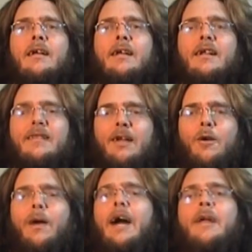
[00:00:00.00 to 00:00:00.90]
Hello,
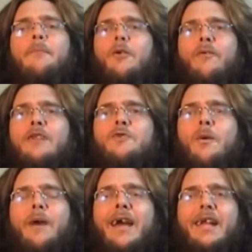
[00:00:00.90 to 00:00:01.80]
I am your Retro
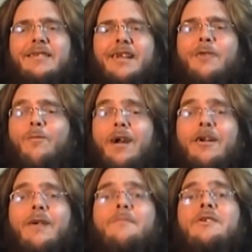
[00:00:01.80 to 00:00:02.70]
Addict, and
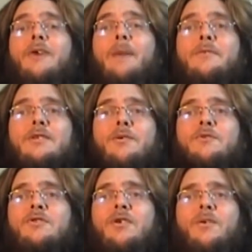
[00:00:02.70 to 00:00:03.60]
welcome to
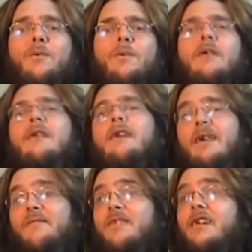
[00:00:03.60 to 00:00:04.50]
episode 2
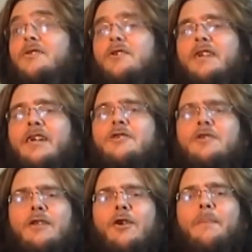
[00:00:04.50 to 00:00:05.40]
of Things Your Kids Should
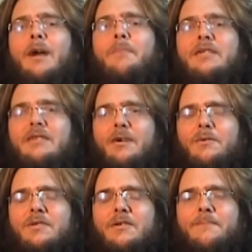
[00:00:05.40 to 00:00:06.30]
Know About But
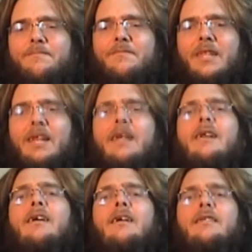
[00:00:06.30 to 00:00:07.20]
Don't.
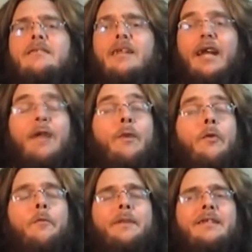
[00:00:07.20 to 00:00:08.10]
Today we
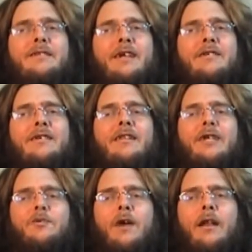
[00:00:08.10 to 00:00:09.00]
will be discussing
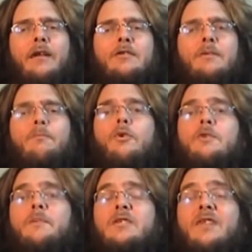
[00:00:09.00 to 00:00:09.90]
electronics, more
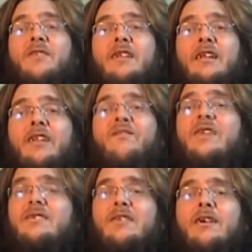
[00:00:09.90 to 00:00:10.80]
specifically
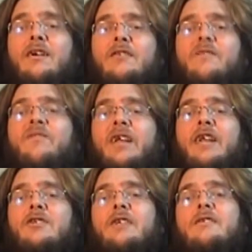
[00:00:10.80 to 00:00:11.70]
VCRs and
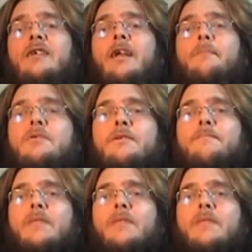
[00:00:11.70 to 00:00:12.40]
VHS tapes.